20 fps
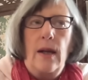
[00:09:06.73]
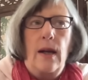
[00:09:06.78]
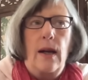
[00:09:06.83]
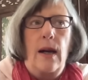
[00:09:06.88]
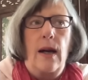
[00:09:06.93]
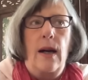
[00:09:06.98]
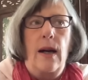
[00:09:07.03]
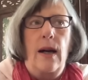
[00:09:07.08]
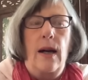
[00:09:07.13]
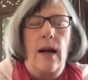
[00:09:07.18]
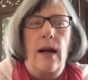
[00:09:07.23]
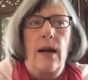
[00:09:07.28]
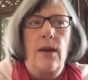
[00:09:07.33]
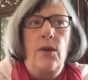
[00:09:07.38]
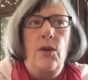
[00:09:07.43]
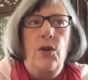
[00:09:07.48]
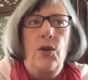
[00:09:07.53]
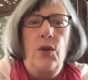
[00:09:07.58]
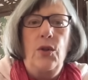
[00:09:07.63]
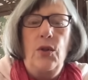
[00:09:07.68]
Uh,
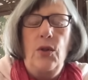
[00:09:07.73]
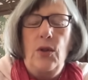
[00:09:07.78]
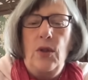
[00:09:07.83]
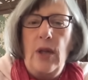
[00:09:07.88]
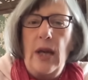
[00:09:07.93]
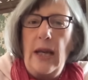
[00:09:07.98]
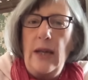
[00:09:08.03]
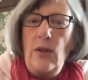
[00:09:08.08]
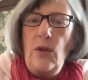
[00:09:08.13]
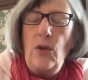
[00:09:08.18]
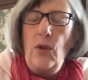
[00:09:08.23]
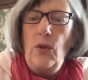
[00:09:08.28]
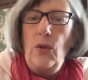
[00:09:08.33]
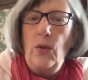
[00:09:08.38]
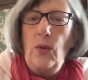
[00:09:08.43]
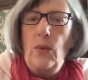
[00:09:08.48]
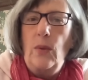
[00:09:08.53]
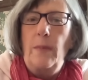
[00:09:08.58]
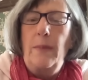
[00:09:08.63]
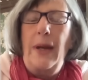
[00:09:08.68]
do can
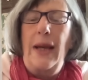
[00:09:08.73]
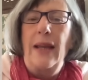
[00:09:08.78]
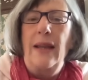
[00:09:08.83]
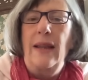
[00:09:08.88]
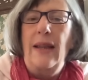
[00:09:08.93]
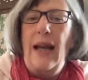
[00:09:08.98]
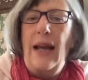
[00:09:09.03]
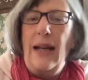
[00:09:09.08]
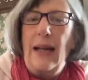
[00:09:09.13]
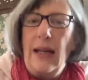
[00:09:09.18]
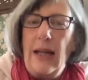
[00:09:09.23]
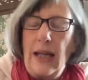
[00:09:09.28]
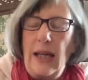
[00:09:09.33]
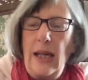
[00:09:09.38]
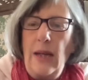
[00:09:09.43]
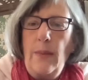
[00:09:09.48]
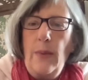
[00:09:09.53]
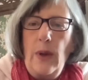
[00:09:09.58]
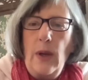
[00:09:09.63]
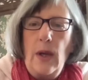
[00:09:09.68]
you make that
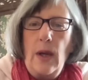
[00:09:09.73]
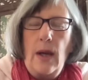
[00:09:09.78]
leap?